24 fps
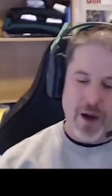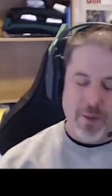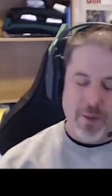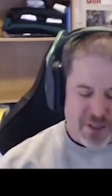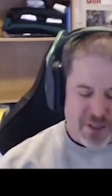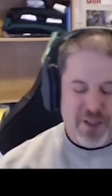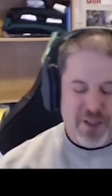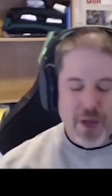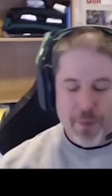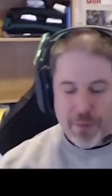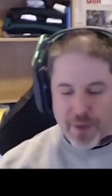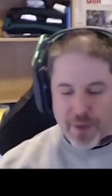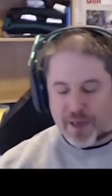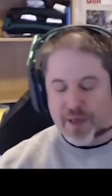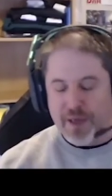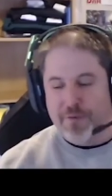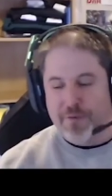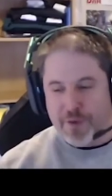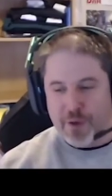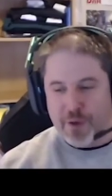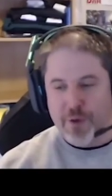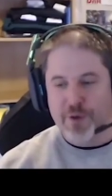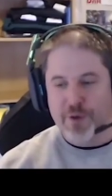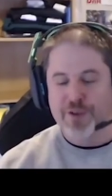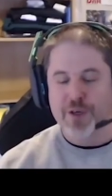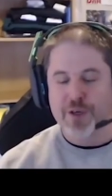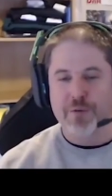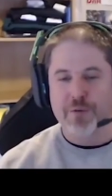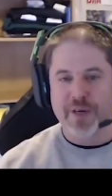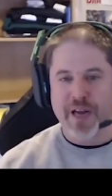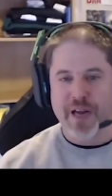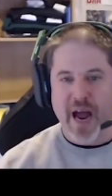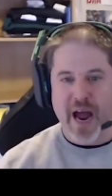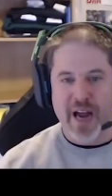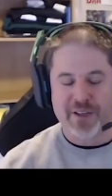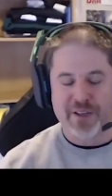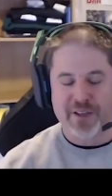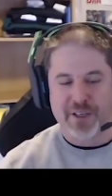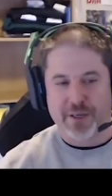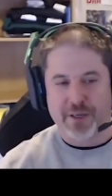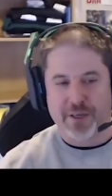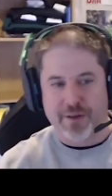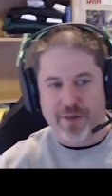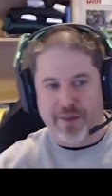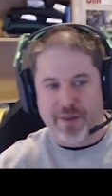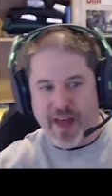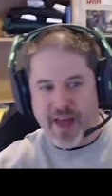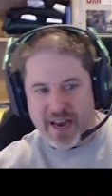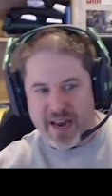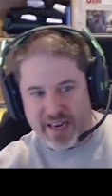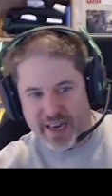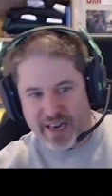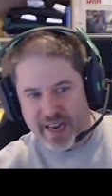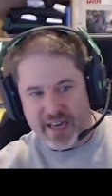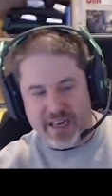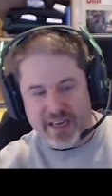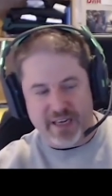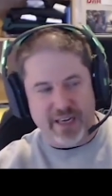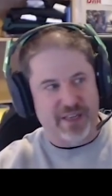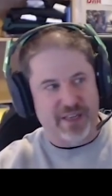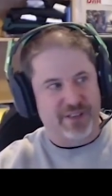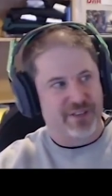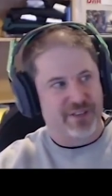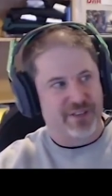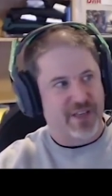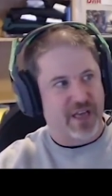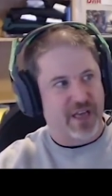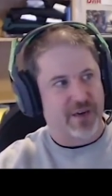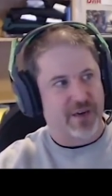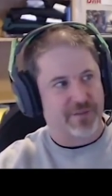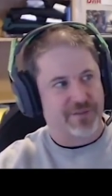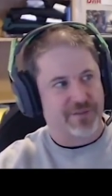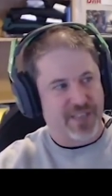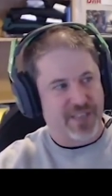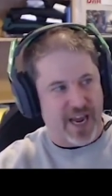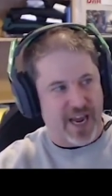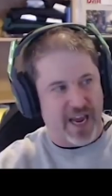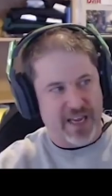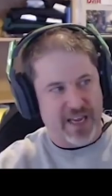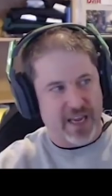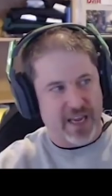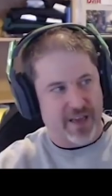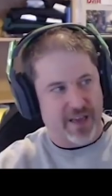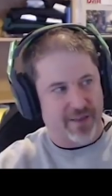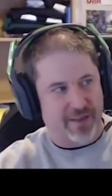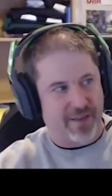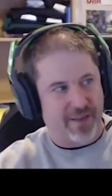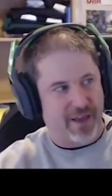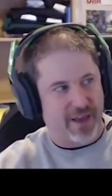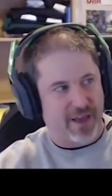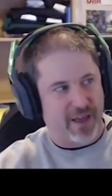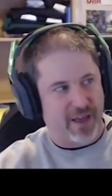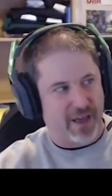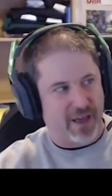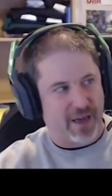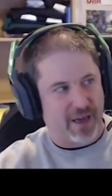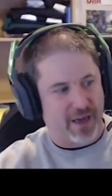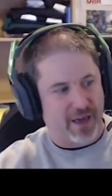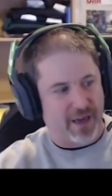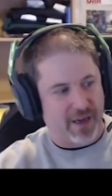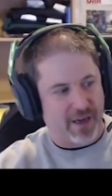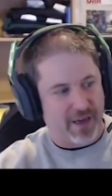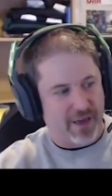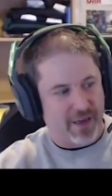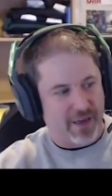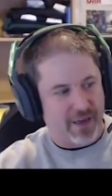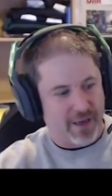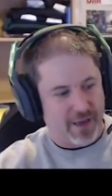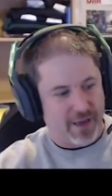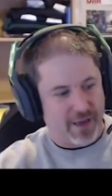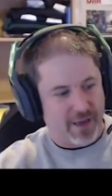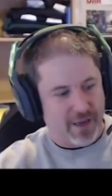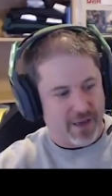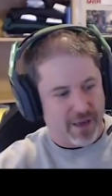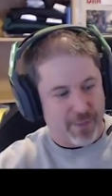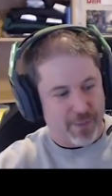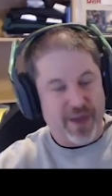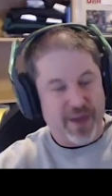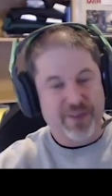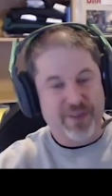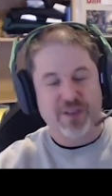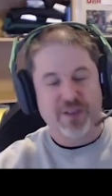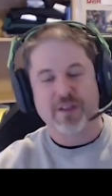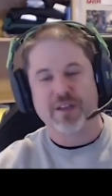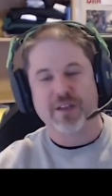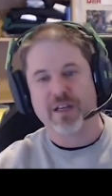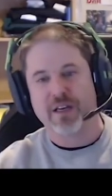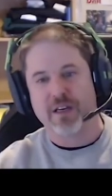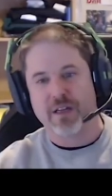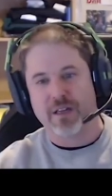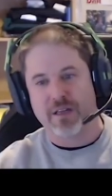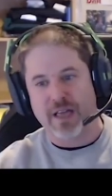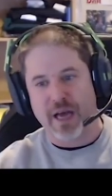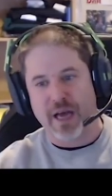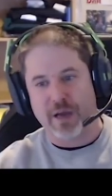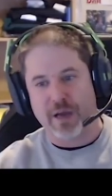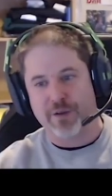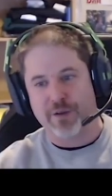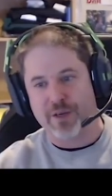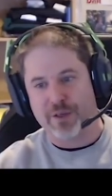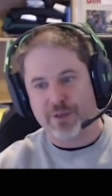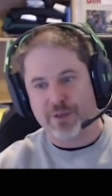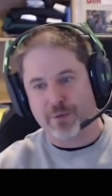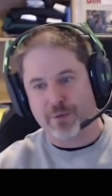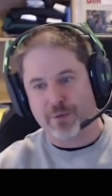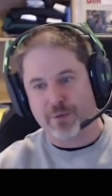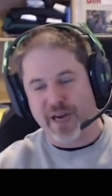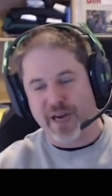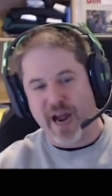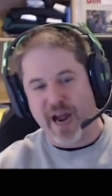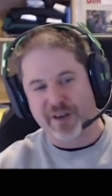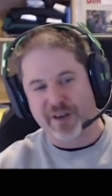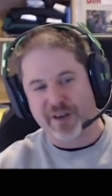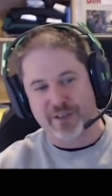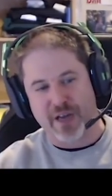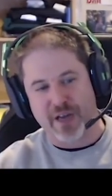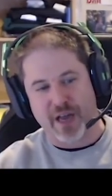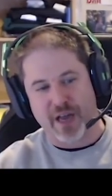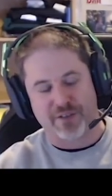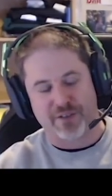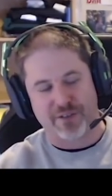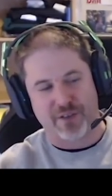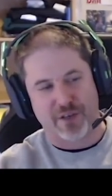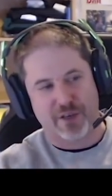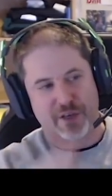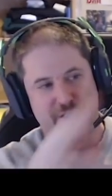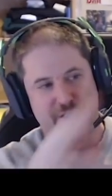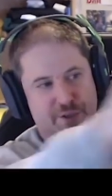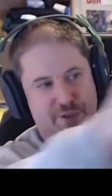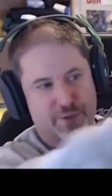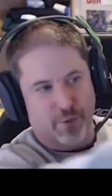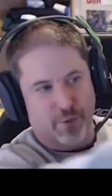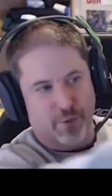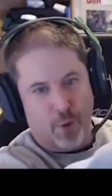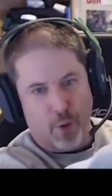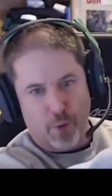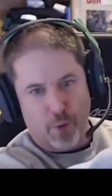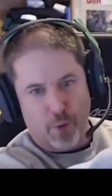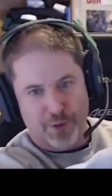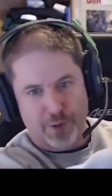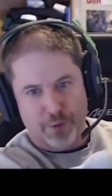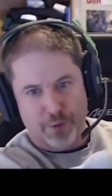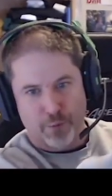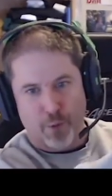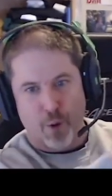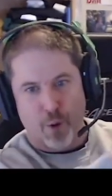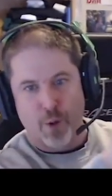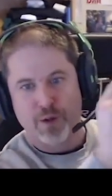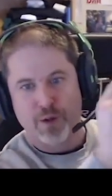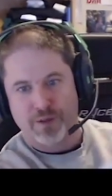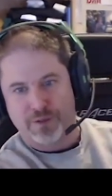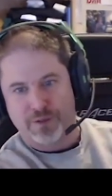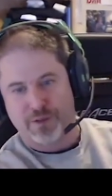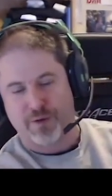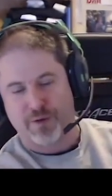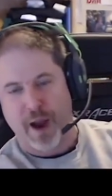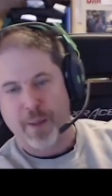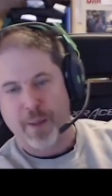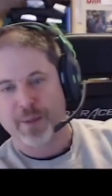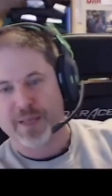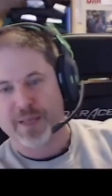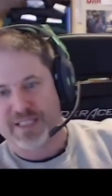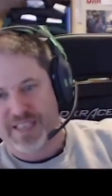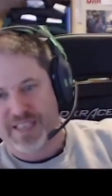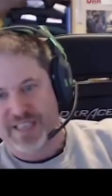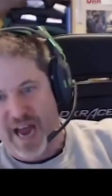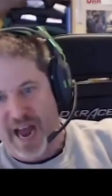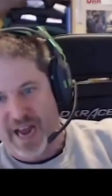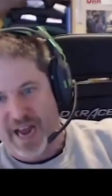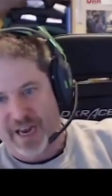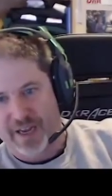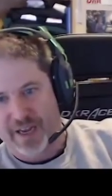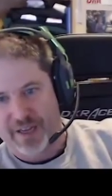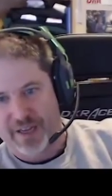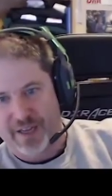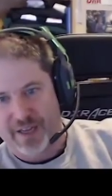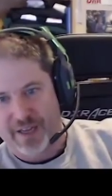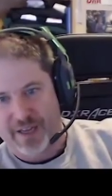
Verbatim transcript: but something. If you use your reaction, that hit instead of taking the, uh, basically it'll allow you to do reaction as a control. You roll a grappling attack,